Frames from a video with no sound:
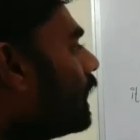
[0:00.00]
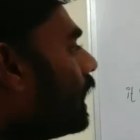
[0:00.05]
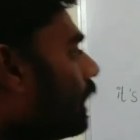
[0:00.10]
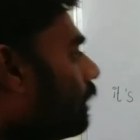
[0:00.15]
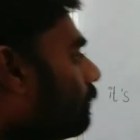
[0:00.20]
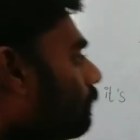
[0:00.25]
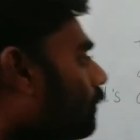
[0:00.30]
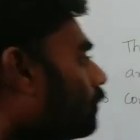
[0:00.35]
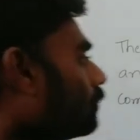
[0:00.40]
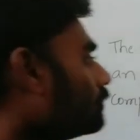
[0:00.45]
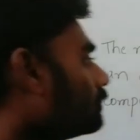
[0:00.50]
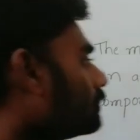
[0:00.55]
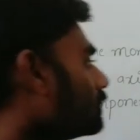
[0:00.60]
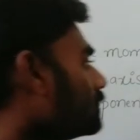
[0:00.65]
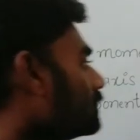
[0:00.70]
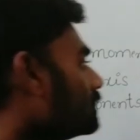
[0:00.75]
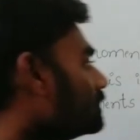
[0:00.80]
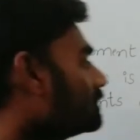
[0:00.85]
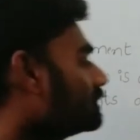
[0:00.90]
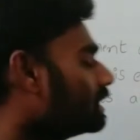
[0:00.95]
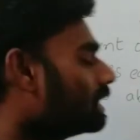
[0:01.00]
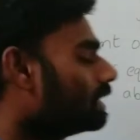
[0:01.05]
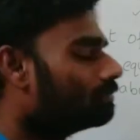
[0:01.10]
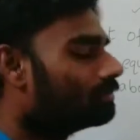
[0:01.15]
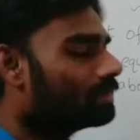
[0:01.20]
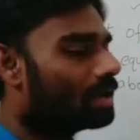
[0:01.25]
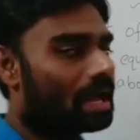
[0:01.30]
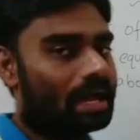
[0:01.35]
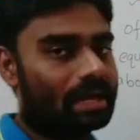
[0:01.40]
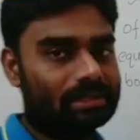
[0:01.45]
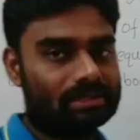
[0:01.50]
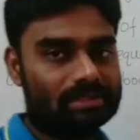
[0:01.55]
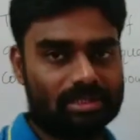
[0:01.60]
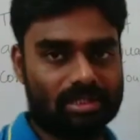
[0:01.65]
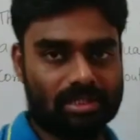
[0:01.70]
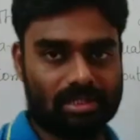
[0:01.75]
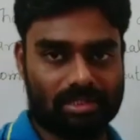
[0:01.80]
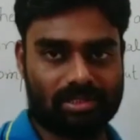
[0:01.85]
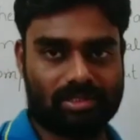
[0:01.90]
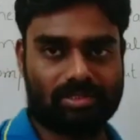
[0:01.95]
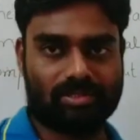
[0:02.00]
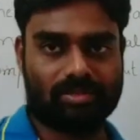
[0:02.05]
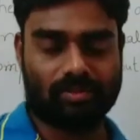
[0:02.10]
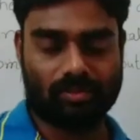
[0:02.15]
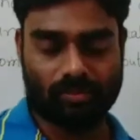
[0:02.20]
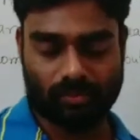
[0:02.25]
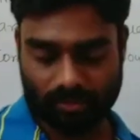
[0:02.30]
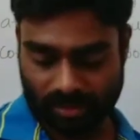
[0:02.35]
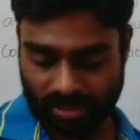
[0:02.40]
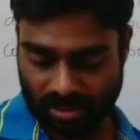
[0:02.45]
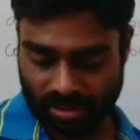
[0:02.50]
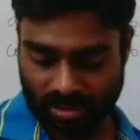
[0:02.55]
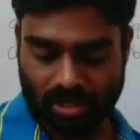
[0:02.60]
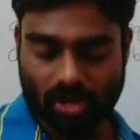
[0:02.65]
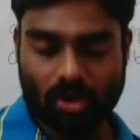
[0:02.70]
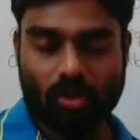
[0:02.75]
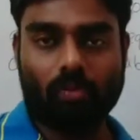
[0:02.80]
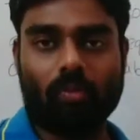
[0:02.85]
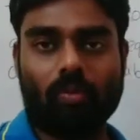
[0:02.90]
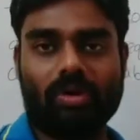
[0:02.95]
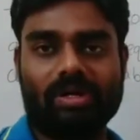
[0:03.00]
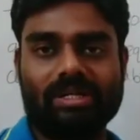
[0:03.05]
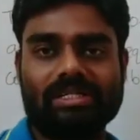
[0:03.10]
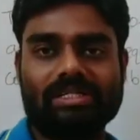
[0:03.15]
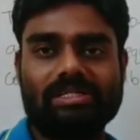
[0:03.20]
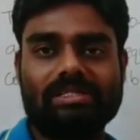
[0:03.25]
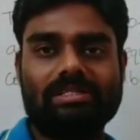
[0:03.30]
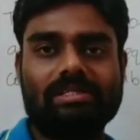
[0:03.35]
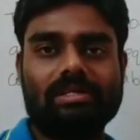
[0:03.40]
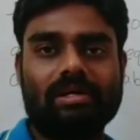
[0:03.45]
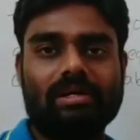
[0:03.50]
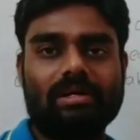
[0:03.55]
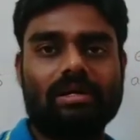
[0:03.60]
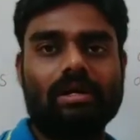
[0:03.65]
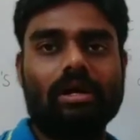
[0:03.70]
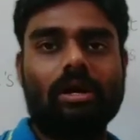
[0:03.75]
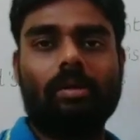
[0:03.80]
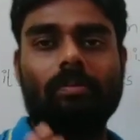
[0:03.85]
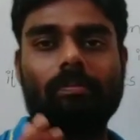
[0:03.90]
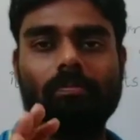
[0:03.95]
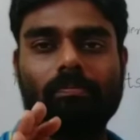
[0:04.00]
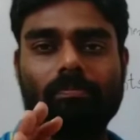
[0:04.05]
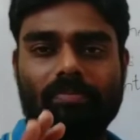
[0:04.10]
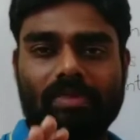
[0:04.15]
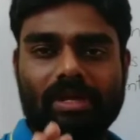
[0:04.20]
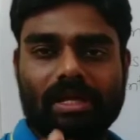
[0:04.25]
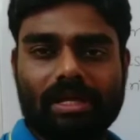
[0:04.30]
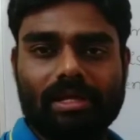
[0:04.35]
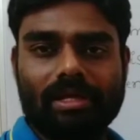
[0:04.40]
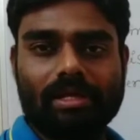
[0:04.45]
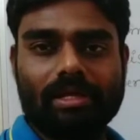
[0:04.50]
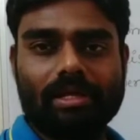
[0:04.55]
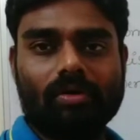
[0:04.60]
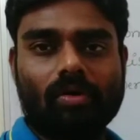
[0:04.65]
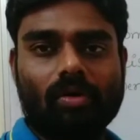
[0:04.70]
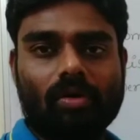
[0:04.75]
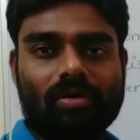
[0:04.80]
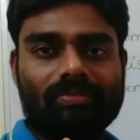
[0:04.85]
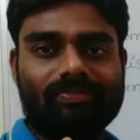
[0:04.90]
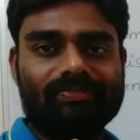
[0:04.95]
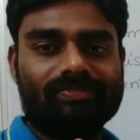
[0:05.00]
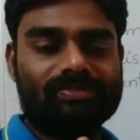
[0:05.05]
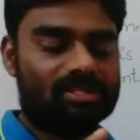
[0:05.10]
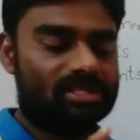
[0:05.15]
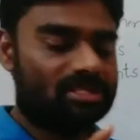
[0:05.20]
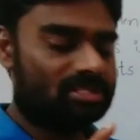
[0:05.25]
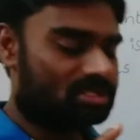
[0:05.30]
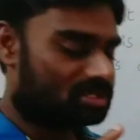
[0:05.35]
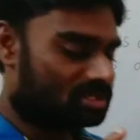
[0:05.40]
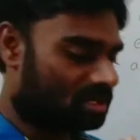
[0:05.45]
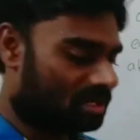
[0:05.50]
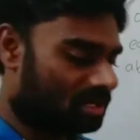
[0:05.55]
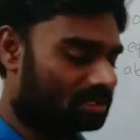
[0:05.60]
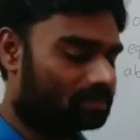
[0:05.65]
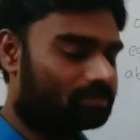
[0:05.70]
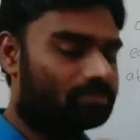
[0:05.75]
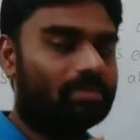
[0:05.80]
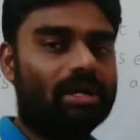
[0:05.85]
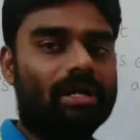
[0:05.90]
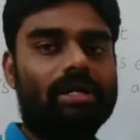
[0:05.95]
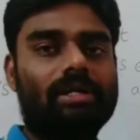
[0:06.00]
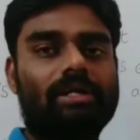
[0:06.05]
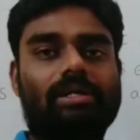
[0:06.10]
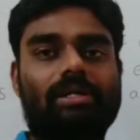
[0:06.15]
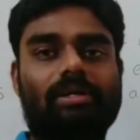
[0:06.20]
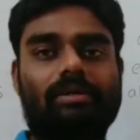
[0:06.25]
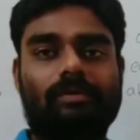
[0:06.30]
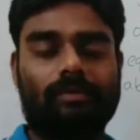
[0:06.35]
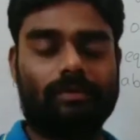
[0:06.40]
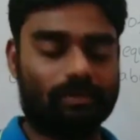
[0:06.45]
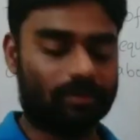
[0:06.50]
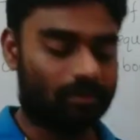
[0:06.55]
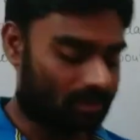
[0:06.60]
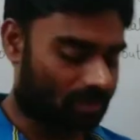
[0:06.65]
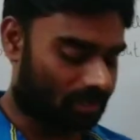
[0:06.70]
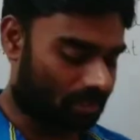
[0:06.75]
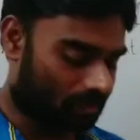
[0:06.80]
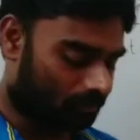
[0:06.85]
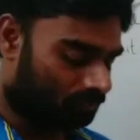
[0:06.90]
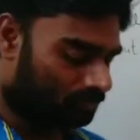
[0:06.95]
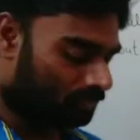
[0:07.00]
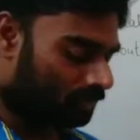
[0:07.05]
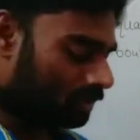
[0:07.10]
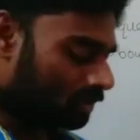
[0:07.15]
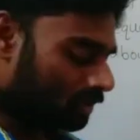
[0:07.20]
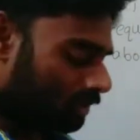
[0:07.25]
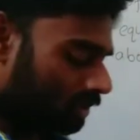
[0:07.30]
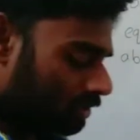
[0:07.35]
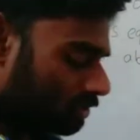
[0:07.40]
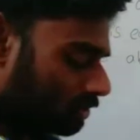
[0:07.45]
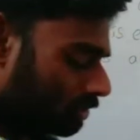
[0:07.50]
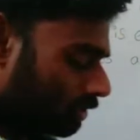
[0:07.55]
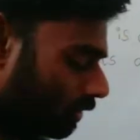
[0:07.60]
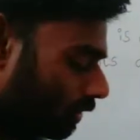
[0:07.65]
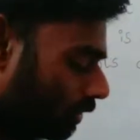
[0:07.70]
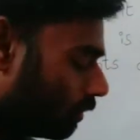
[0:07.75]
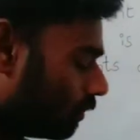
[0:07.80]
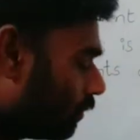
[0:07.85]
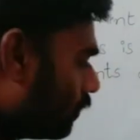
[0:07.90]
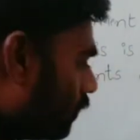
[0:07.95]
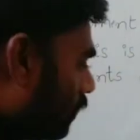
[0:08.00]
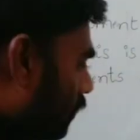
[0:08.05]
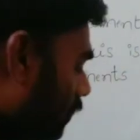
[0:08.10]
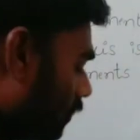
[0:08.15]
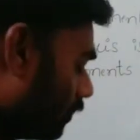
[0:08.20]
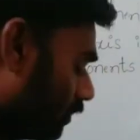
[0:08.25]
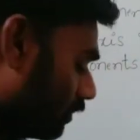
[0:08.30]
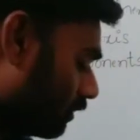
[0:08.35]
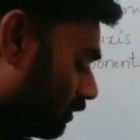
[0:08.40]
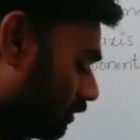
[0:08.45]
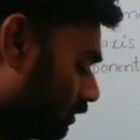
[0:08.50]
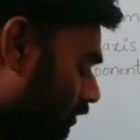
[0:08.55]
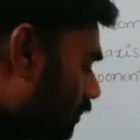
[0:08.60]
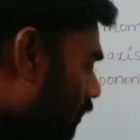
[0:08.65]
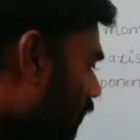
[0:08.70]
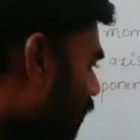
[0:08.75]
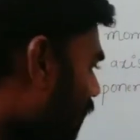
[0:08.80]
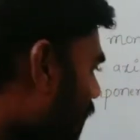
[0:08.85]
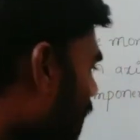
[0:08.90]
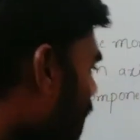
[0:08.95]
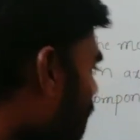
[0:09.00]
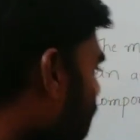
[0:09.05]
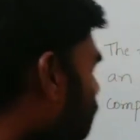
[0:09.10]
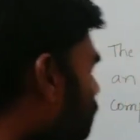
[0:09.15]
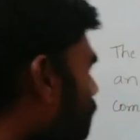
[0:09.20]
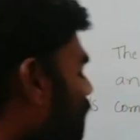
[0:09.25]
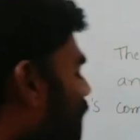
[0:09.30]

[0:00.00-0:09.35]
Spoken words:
about same axis. Okay, what is the meaning of this statement? Okay, so now I am